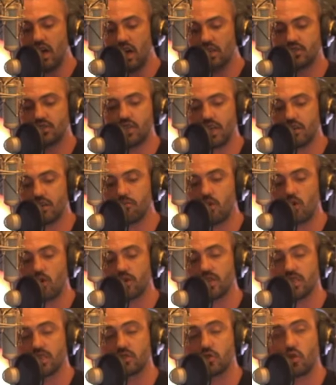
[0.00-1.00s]
a check mark
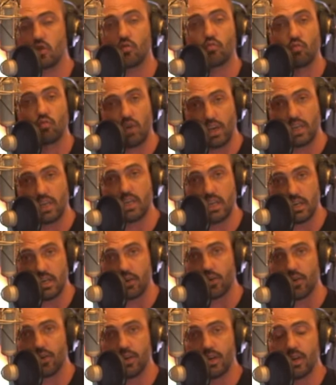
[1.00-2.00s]
next to it right
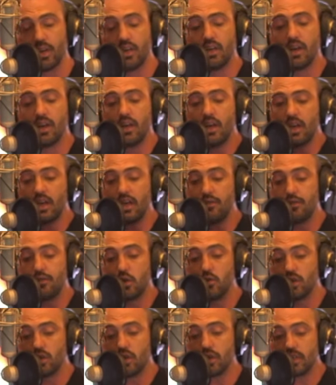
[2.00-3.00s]
here. If
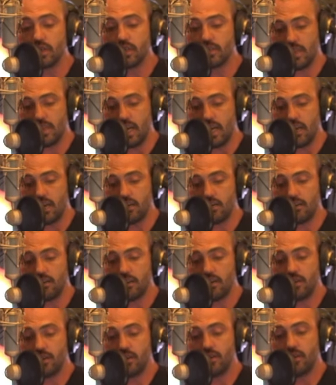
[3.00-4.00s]
you look at that,
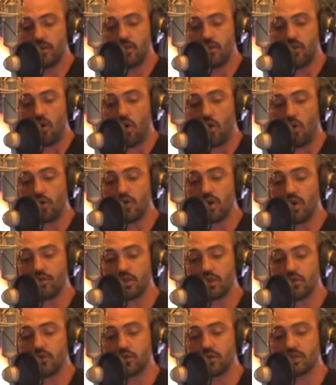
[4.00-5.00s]
all you have
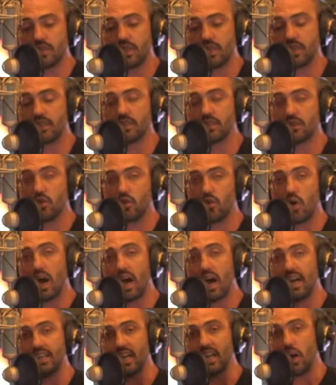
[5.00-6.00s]
to do is click the little
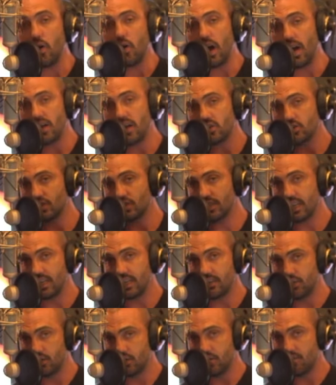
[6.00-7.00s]
I. Now, I
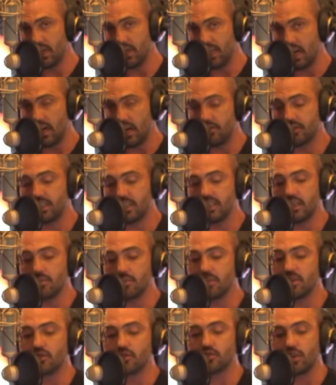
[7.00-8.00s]
understand you may not have TD
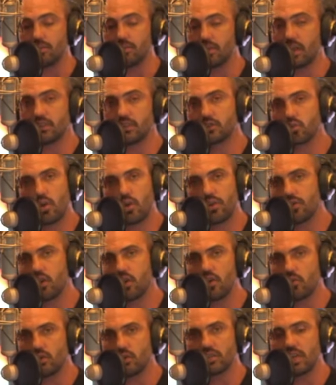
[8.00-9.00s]
Ameritrade, but I swear the
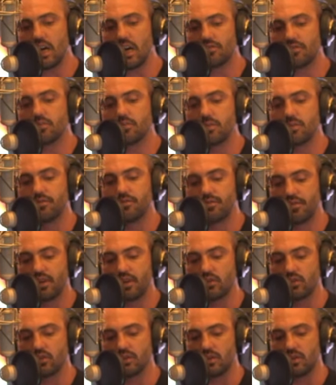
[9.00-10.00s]
other ones have to be
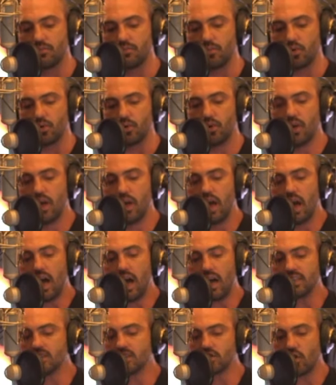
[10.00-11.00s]
fairly simple.
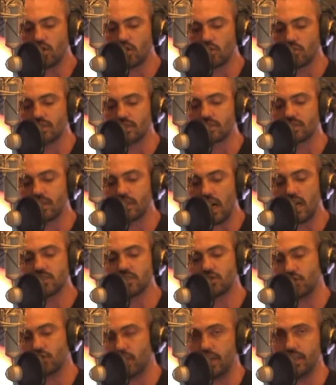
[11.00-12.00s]
I started with
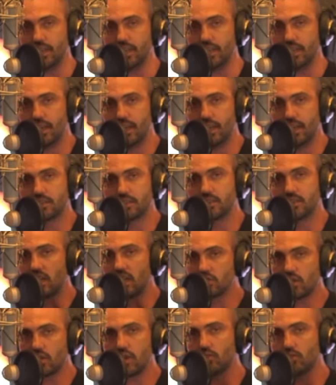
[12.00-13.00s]
Scottrade.
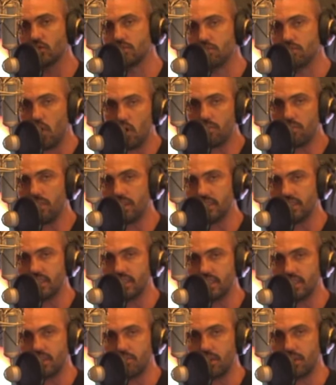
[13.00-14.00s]
Scottrade was bought by
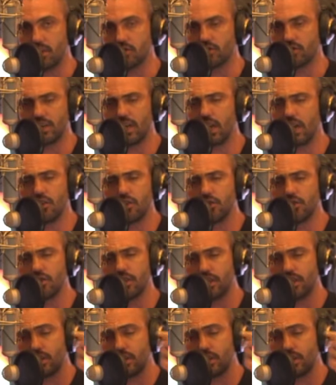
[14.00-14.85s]
TD Ameritrade, and I learned